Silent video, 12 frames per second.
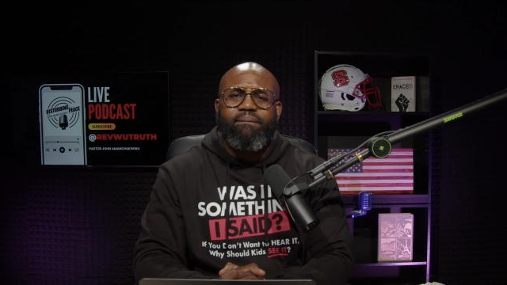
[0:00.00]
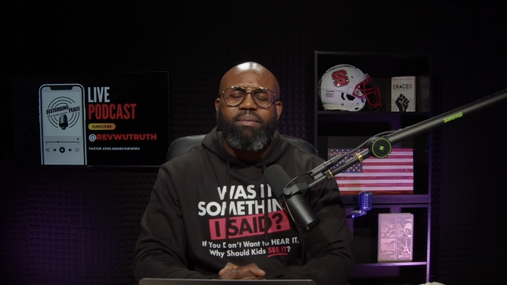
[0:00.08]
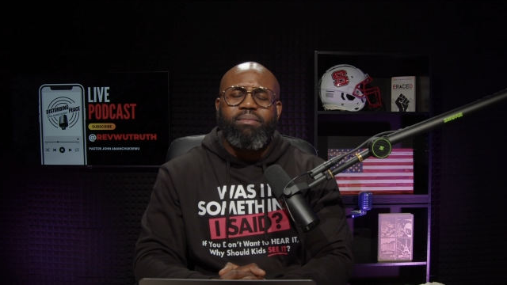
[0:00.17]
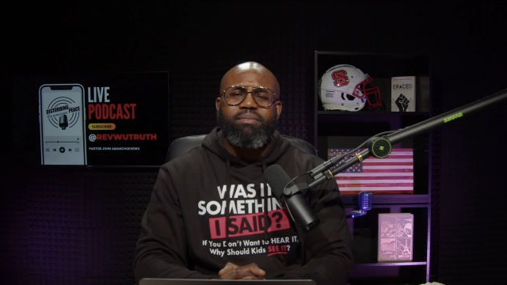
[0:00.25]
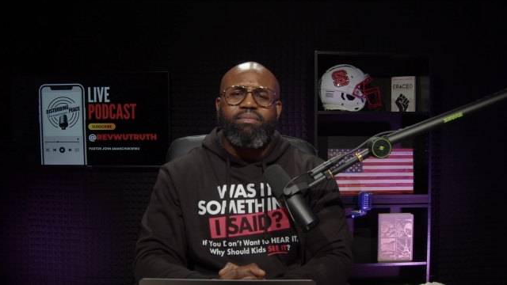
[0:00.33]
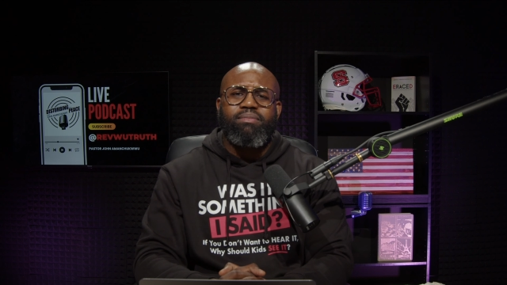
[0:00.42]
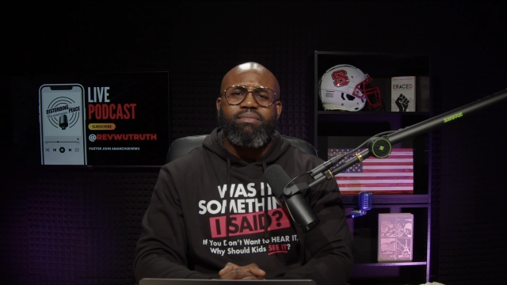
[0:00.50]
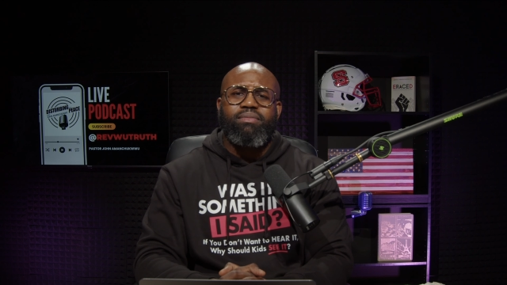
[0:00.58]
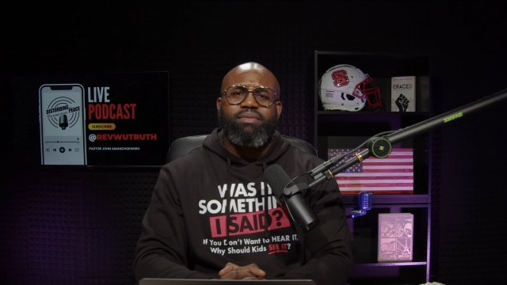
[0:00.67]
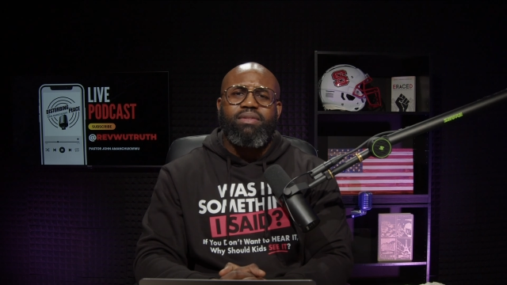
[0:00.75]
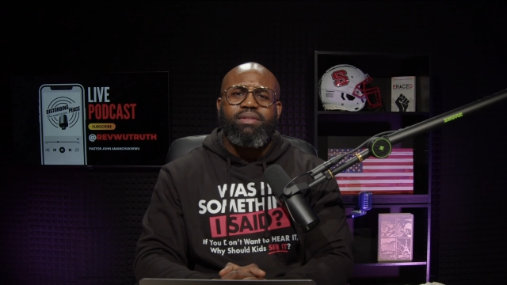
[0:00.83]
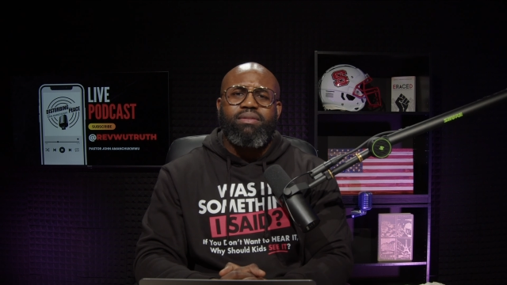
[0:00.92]

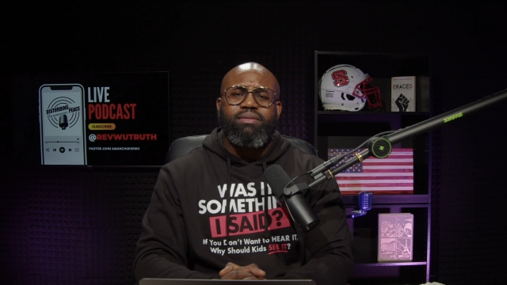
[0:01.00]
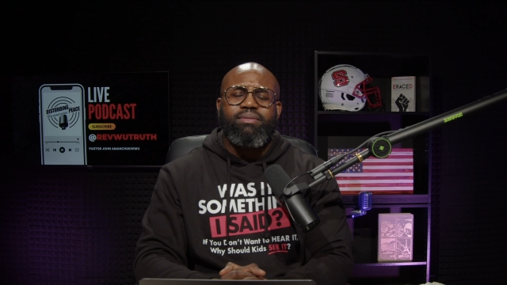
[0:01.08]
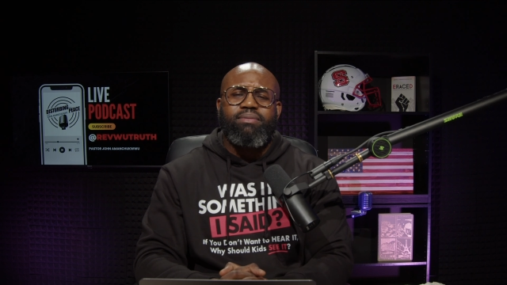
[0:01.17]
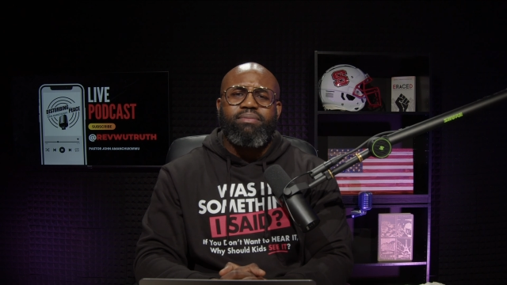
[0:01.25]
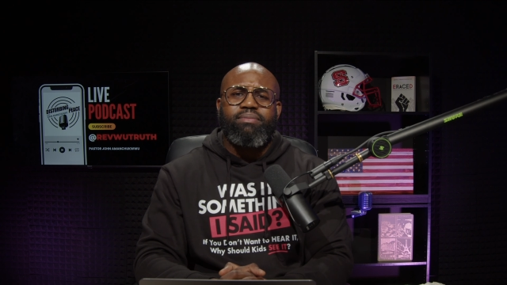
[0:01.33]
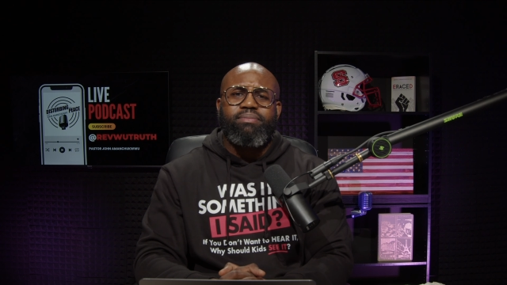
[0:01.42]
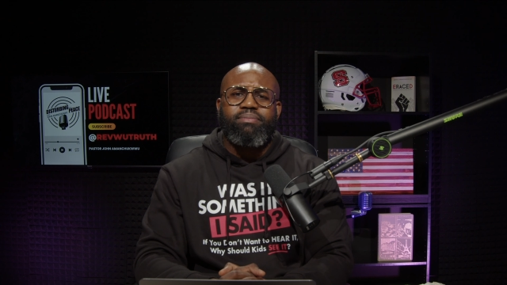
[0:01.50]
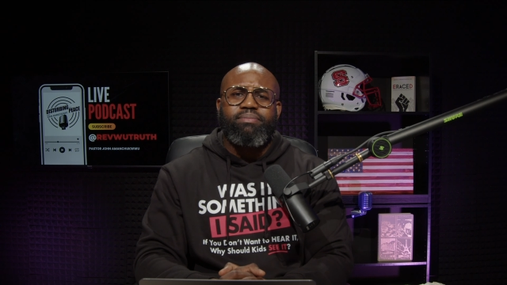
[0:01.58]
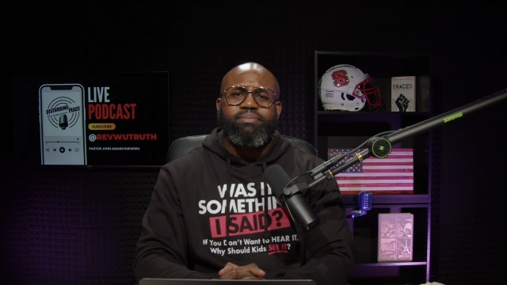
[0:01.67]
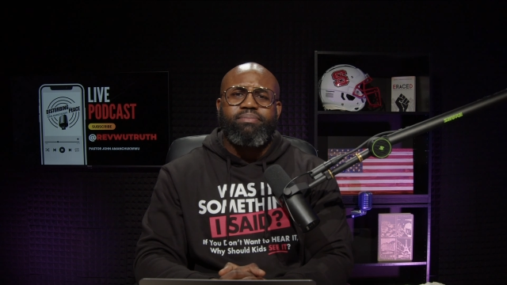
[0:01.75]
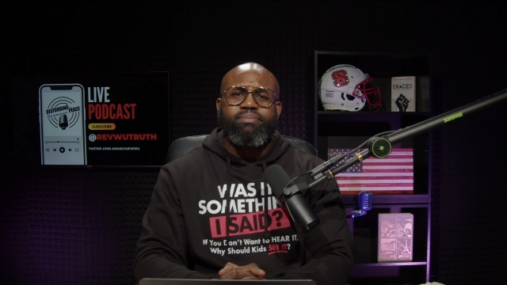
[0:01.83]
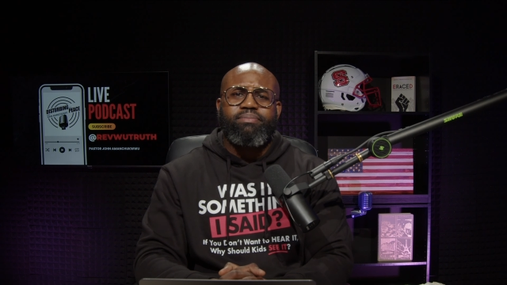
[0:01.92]

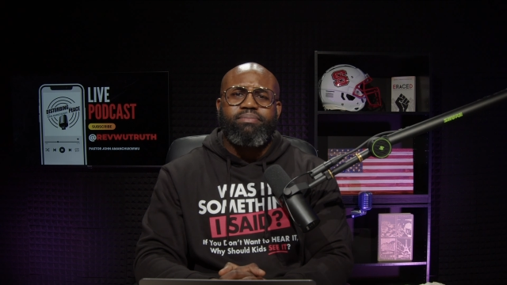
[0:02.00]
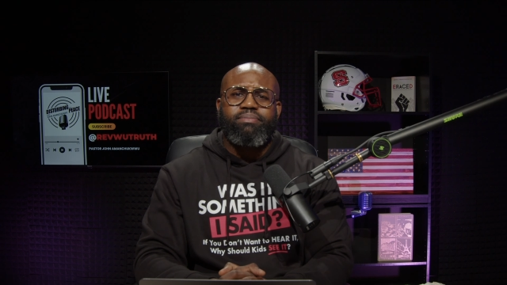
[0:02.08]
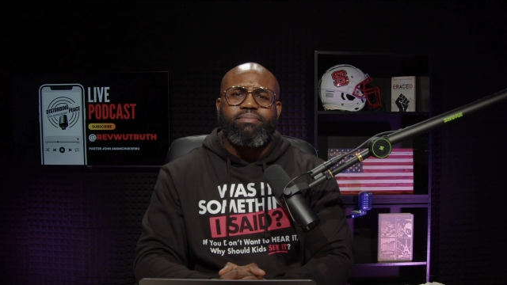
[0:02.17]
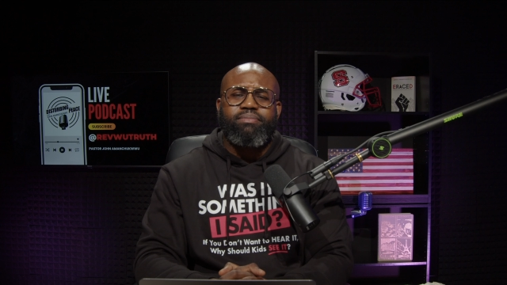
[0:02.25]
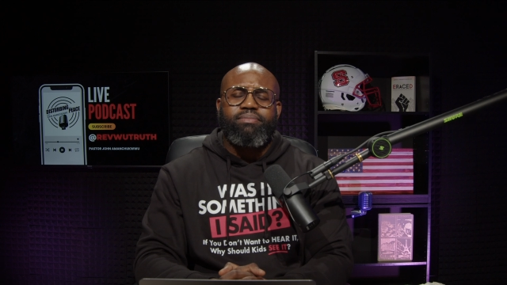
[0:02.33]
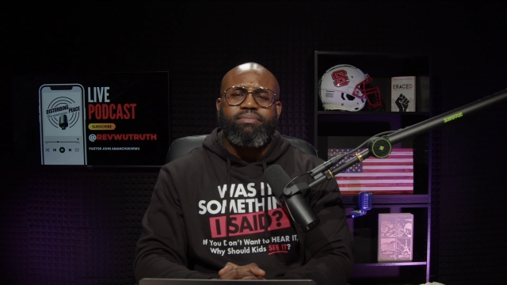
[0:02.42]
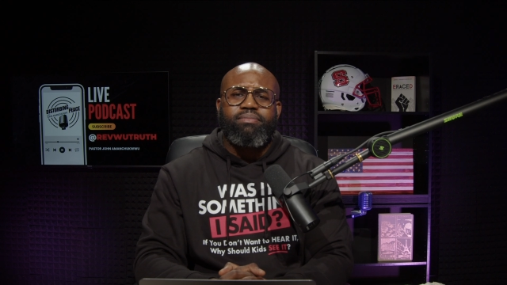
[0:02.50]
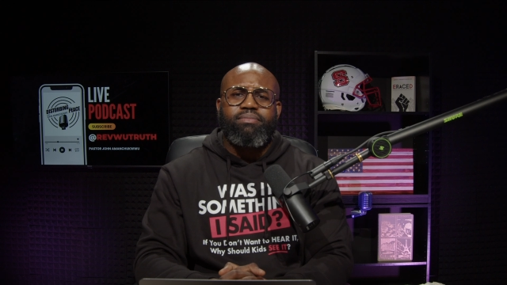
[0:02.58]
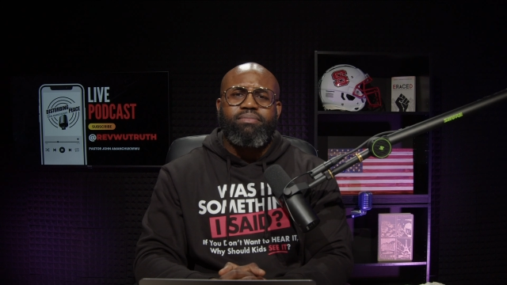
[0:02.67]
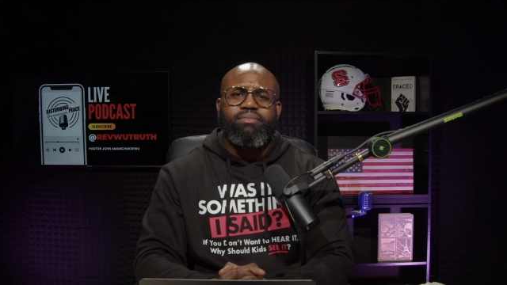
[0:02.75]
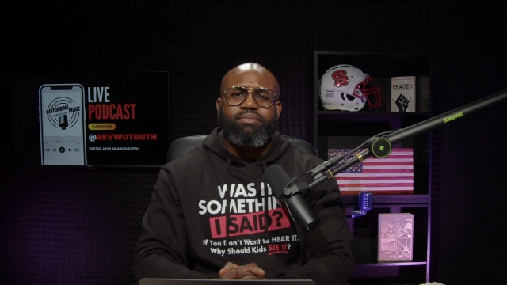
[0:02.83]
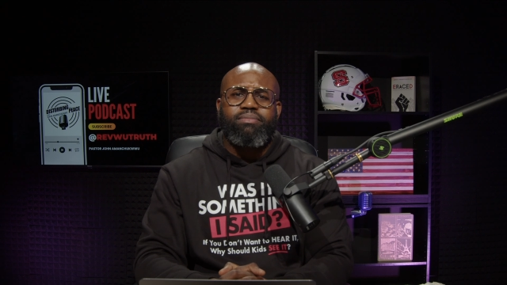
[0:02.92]

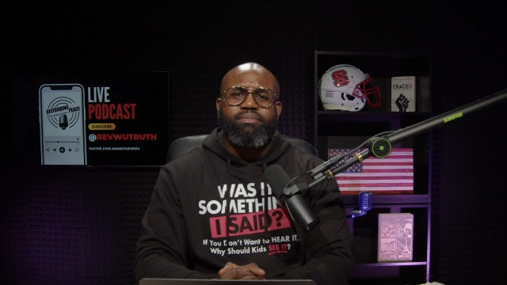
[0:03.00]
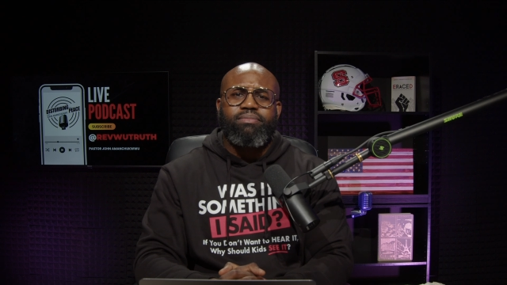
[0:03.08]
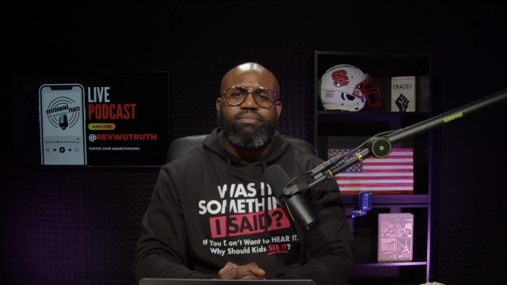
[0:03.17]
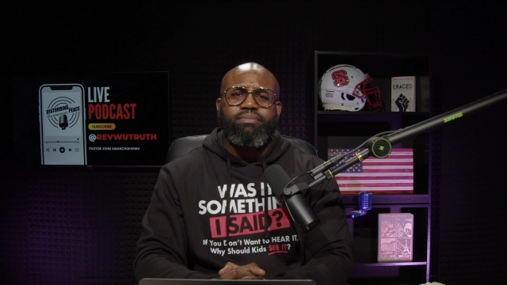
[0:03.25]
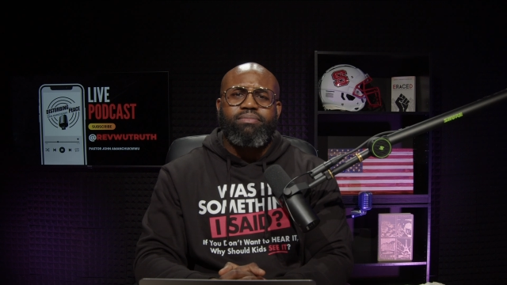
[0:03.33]
(no one is talking)